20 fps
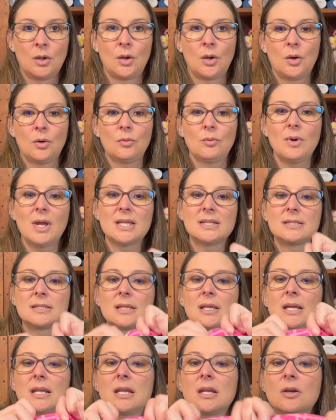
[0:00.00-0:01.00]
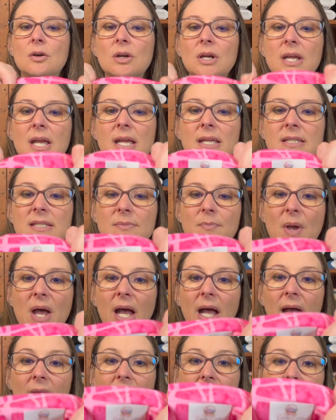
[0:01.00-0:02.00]
Red's Lady Creates
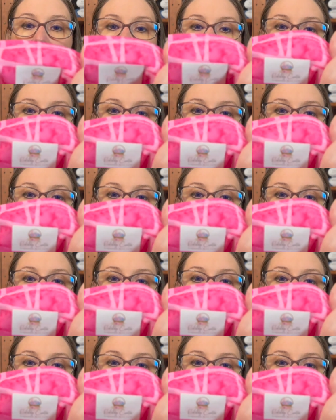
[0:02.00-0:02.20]
bag.